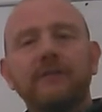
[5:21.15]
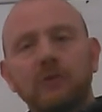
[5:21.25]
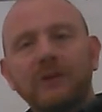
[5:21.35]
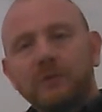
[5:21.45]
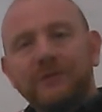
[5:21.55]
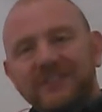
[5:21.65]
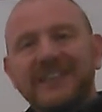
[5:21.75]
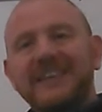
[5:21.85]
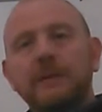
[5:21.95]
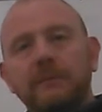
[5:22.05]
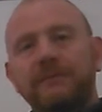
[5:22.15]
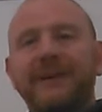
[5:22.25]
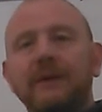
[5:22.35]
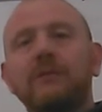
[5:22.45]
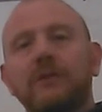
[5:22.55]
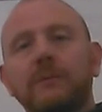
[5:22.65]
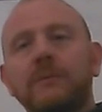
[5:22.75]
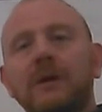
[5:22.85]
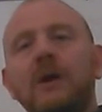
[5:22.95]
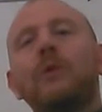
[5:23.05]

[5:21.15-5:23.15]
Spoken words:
Because once we've seen them and found them,